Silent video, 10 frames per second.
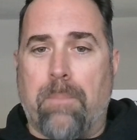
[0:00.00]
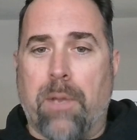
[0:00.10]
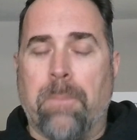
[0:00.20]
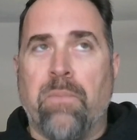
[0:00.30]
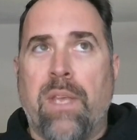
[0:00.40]

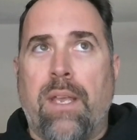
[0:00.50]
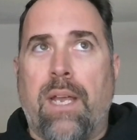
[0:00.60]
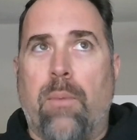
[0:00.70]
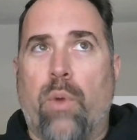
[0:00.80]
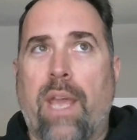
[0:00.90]
But
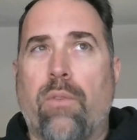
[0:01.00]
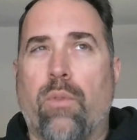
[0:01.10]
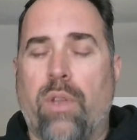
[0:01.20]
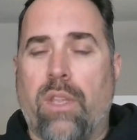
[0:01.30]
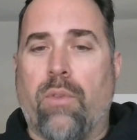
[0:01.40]
what I
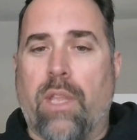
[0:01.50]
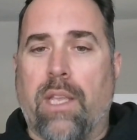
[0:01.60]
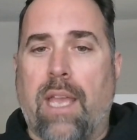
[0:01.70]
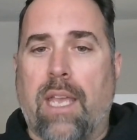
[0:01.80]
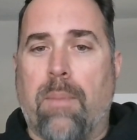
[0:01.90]
really, really
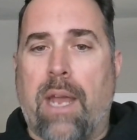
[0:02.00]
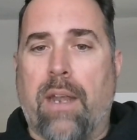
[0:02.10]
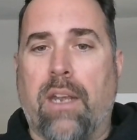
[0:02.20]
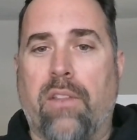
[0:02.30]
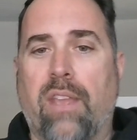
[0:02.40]
like about
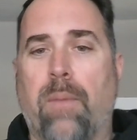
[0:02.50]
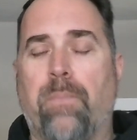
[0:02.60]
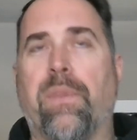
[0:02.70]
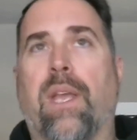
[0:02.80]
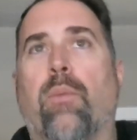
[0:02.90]
it is that
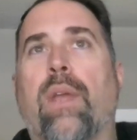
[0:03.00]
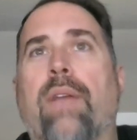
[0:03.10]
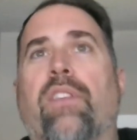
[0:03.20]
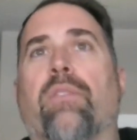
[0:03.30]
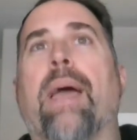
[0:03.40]
we have
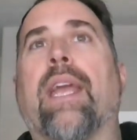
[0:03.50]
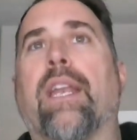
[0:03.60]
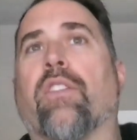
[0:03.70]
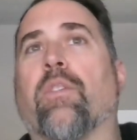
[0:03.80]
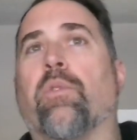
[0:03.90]
these
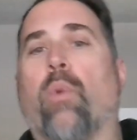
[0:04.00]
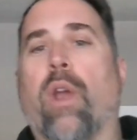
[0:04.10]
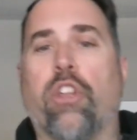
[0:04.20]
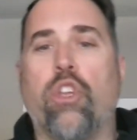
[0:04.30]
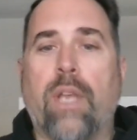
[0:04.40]
mechanisms
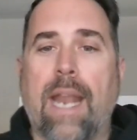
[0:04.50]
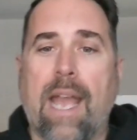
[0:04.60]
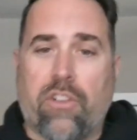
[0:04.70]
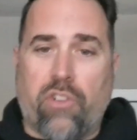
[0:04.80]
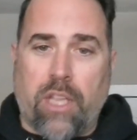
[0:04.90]
where you can
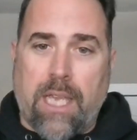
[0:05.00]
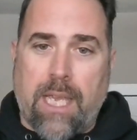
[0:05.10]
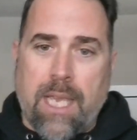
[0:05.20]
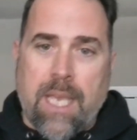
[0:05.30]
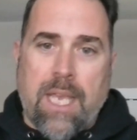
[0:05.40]
actually